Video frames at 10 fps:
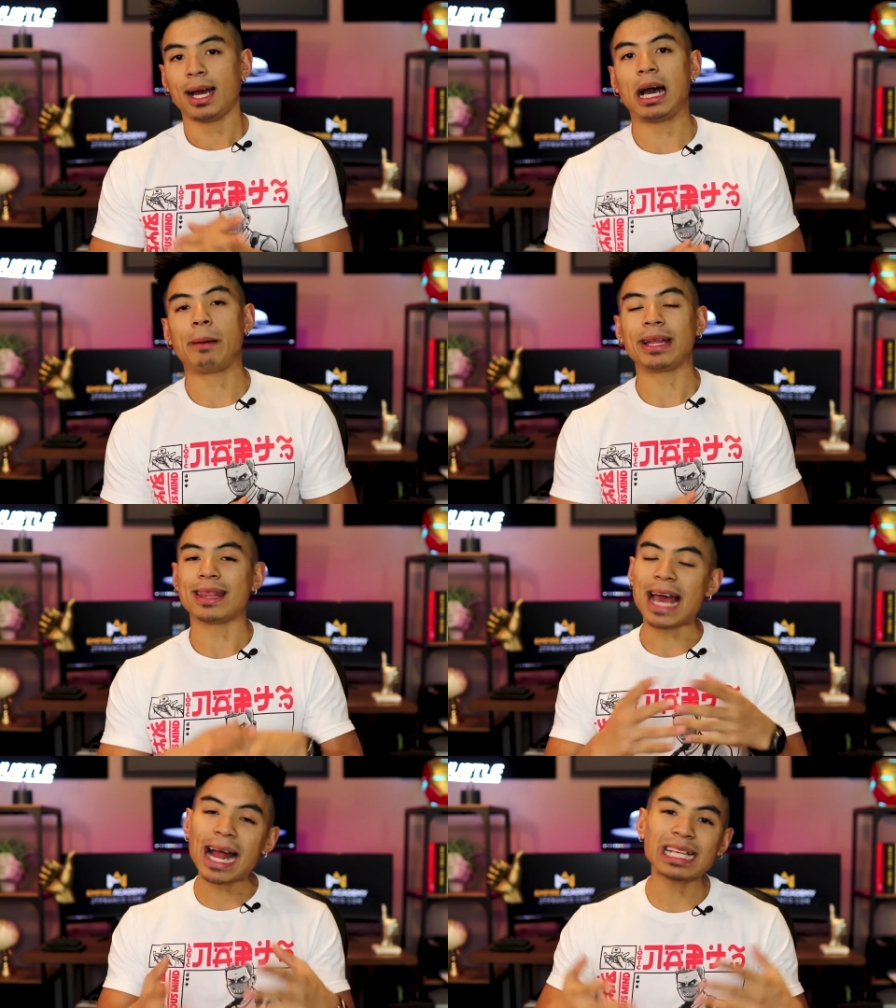Um,
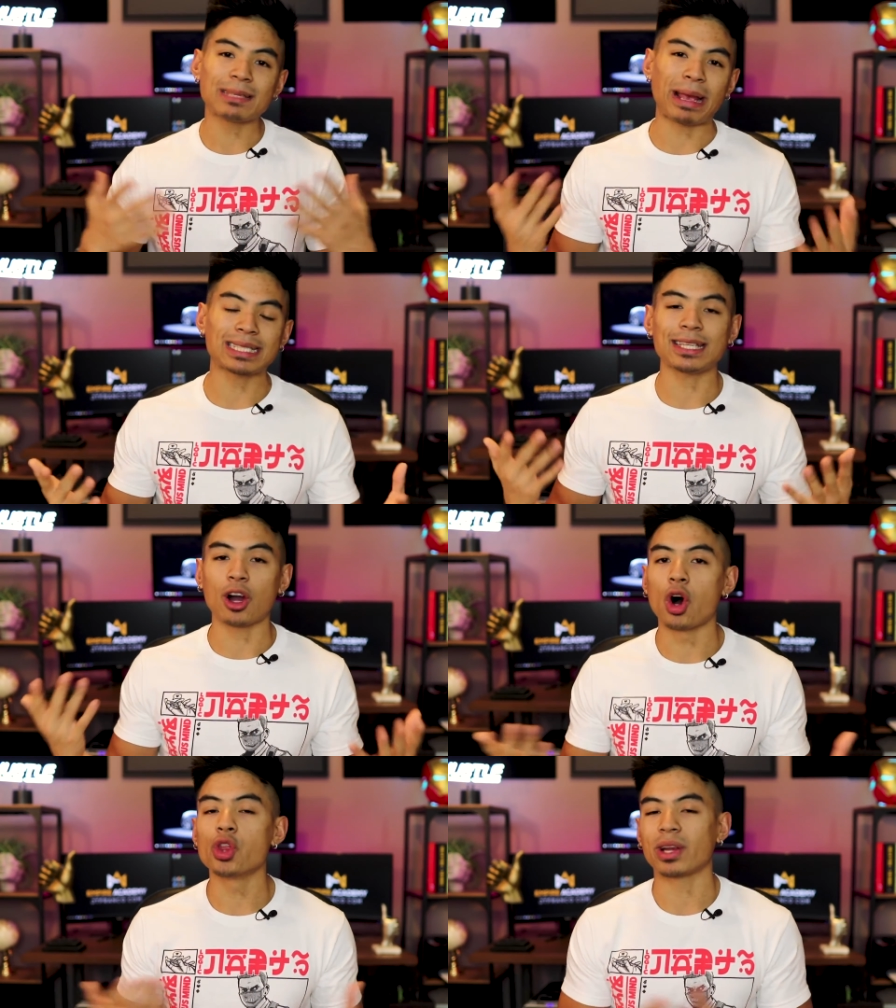and that is basically
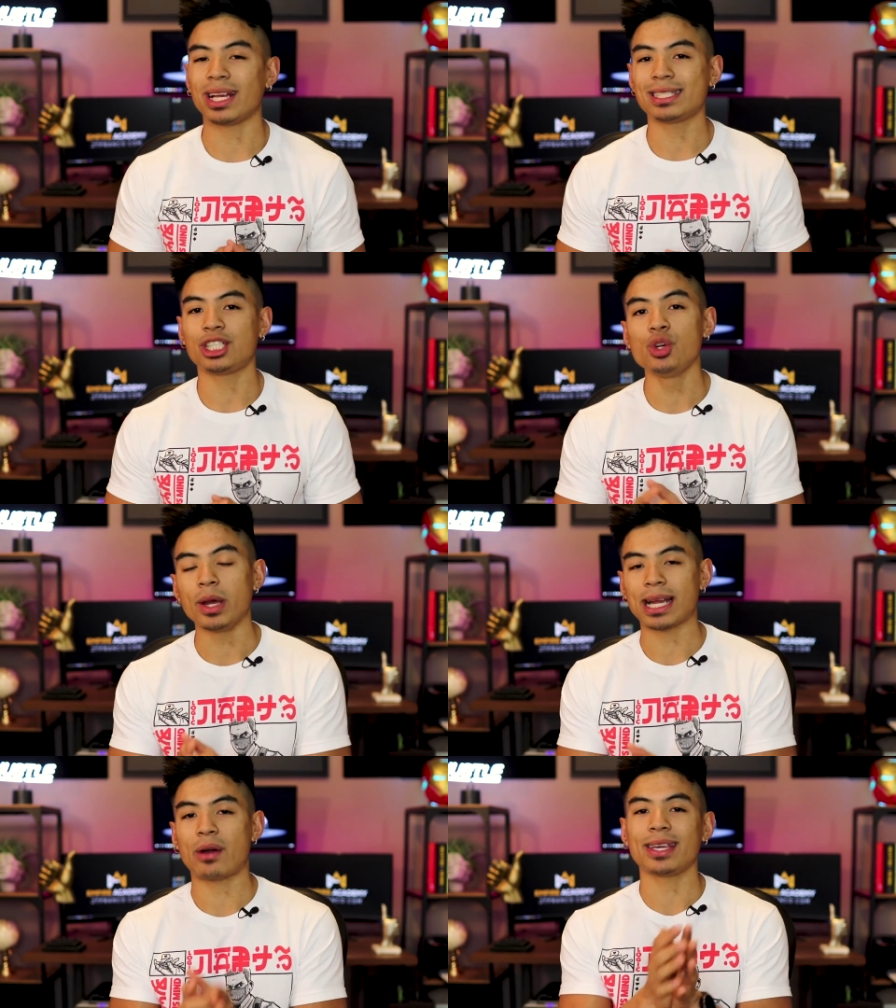all there is to
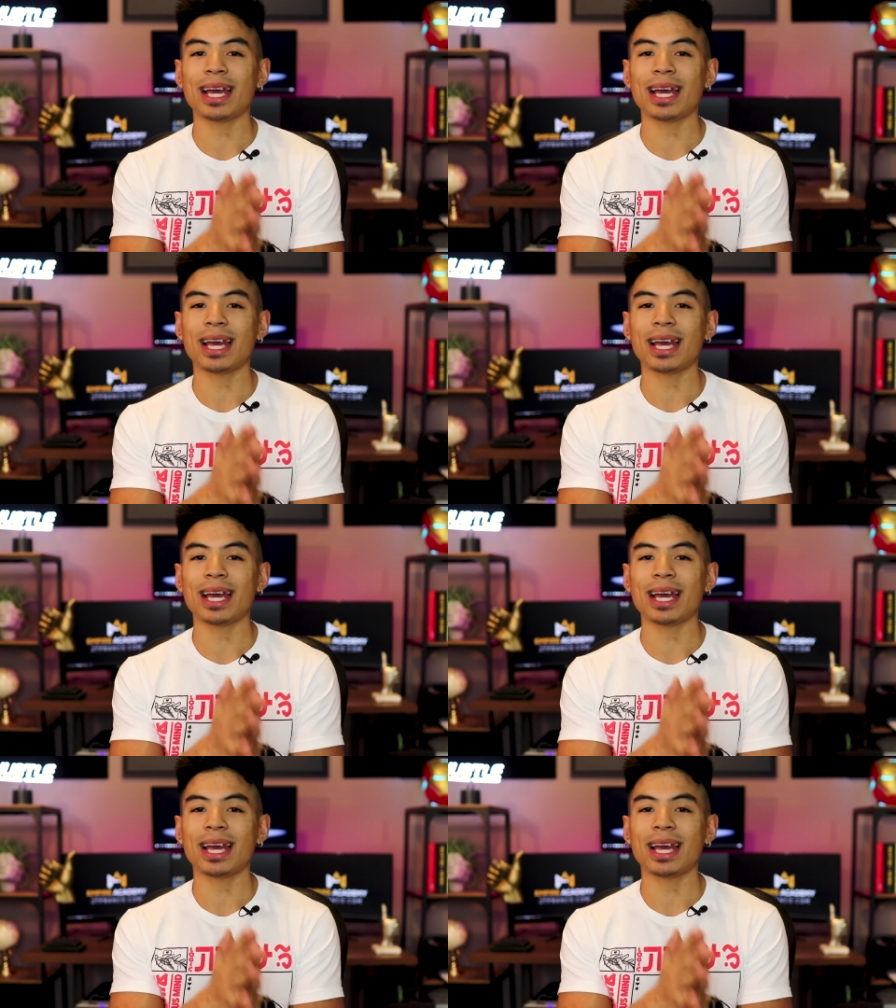it. Now,